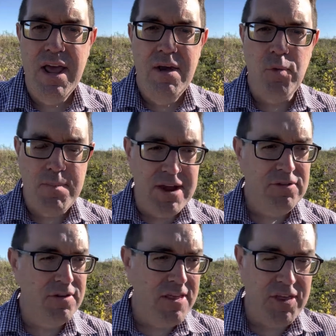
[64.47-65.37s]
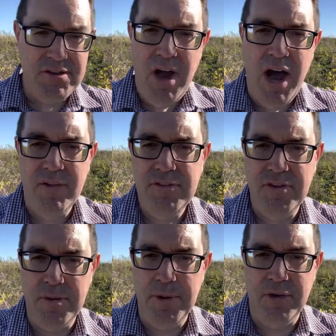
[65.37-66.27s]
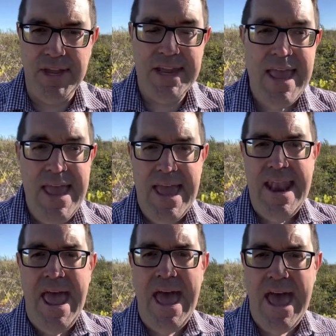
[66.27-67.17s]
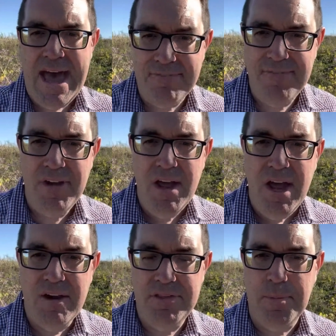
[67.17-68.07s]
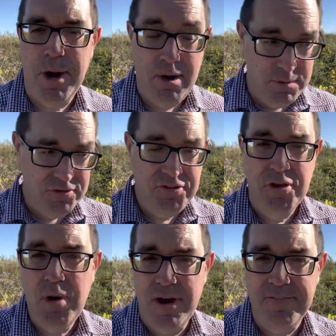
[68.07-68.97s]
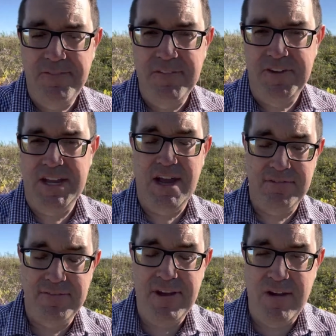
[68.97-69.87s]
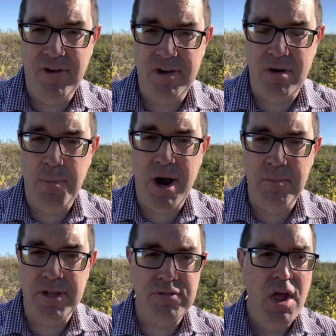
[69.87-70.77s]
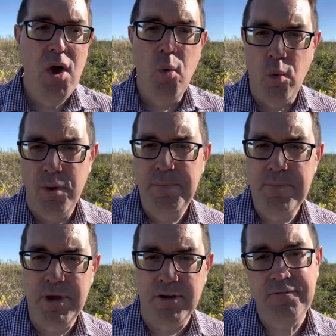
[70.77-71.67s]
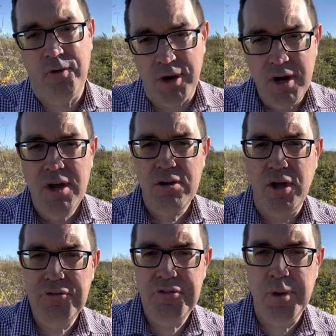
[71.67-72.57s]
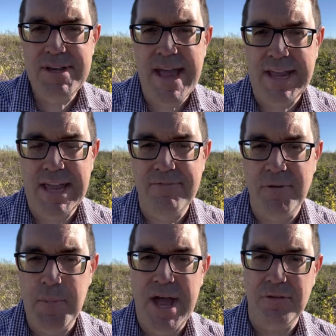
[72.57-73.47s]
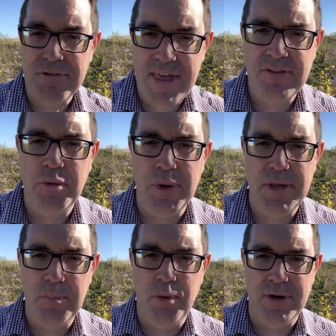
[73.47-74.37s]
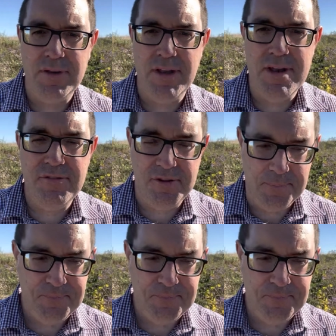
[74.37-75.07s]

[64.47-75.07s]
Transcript: we make sure that the tallest of the building and half of the apartments, 250 of the 500 apartments, won't be built for close to a decade from now. So that's a really important condition.